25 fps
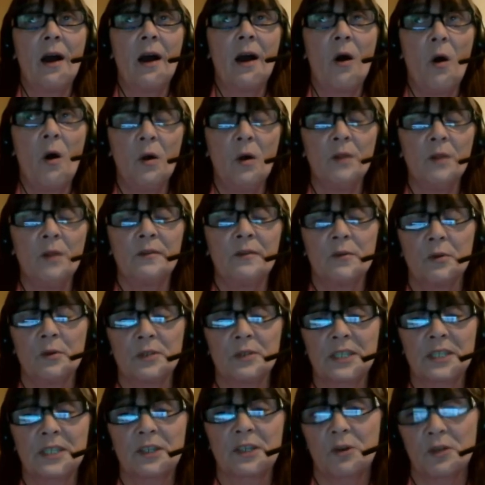all of
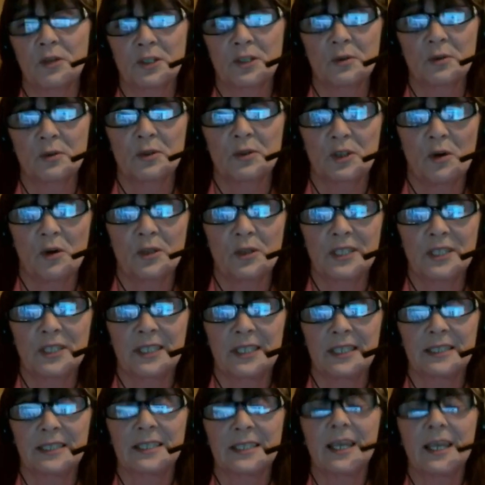those across those
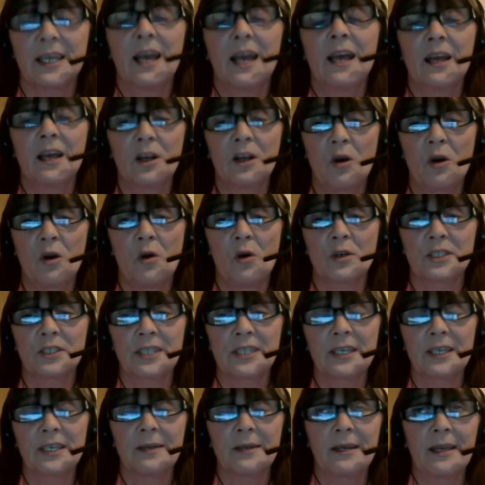continents
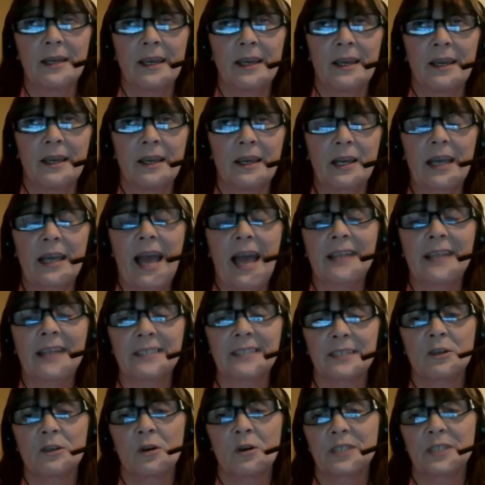caused
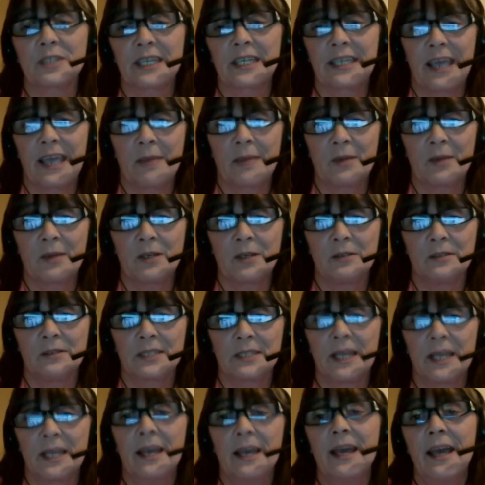cancer-causing
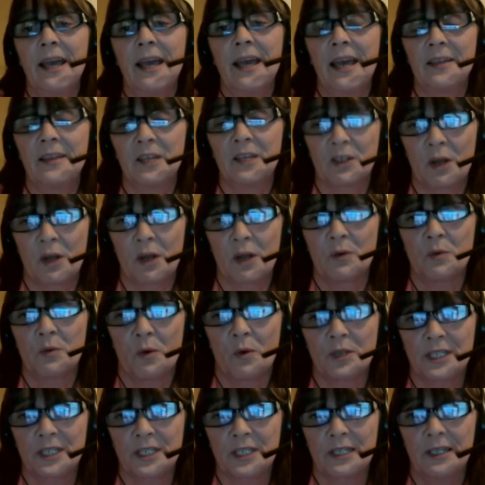chemicals in the
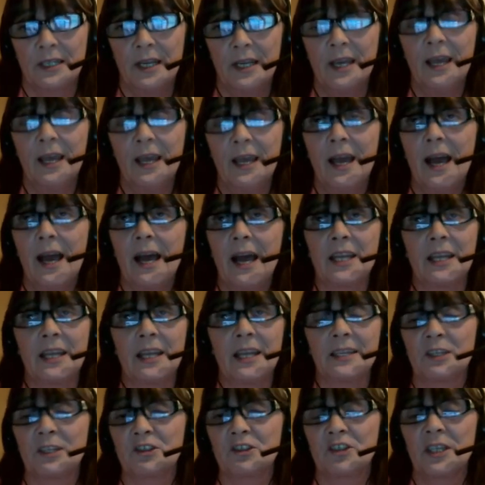groundwater. And
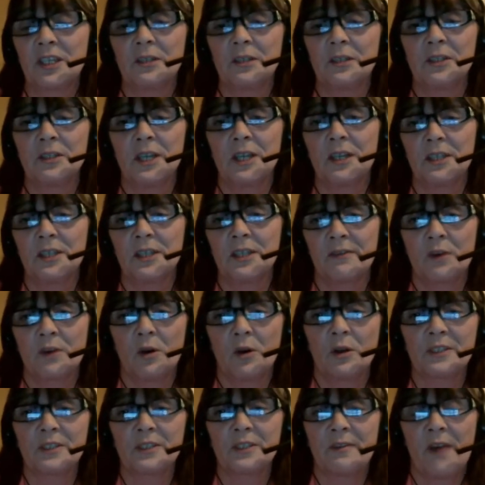in Australia, you've
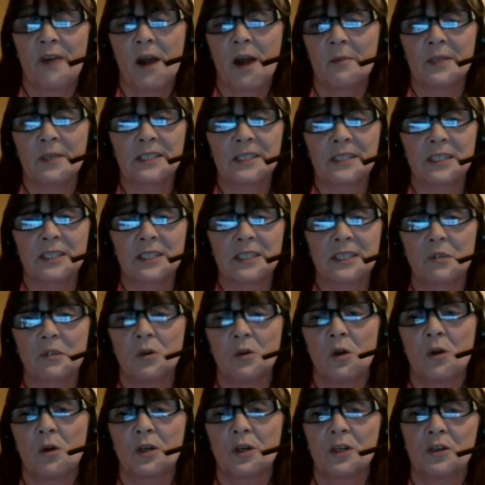got farmers can no
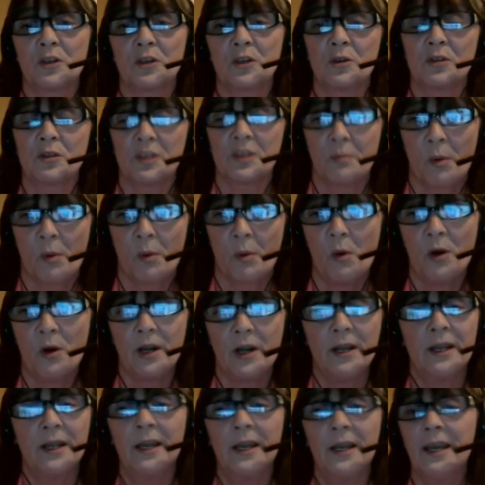longer use the bore,
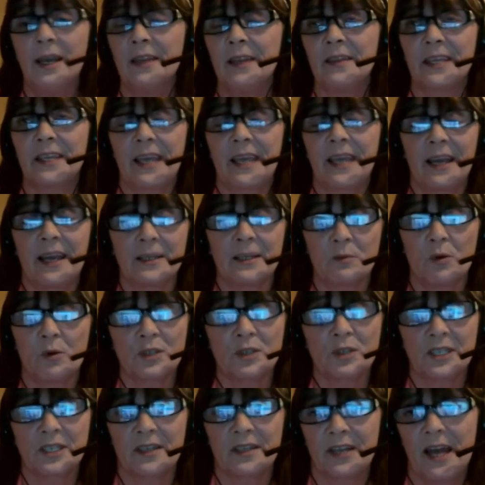they can't
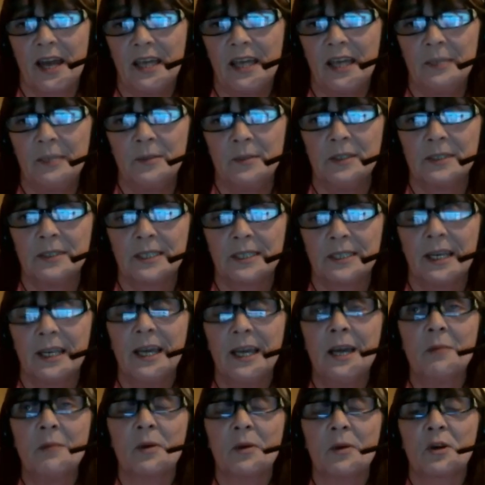water their animals
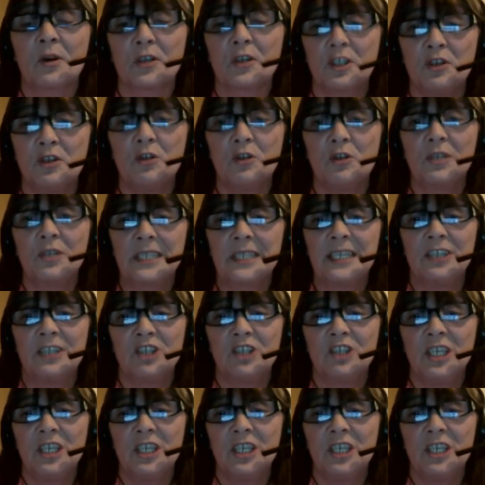because
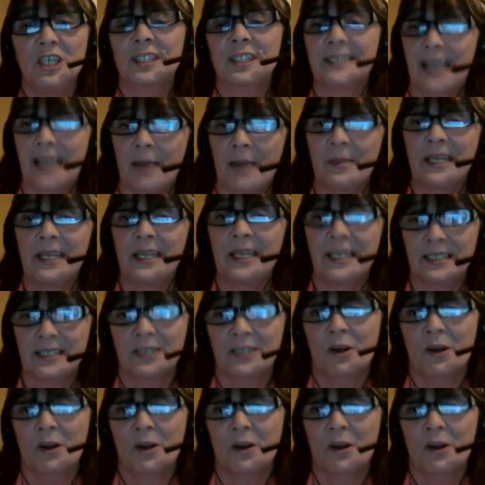UCG contaminates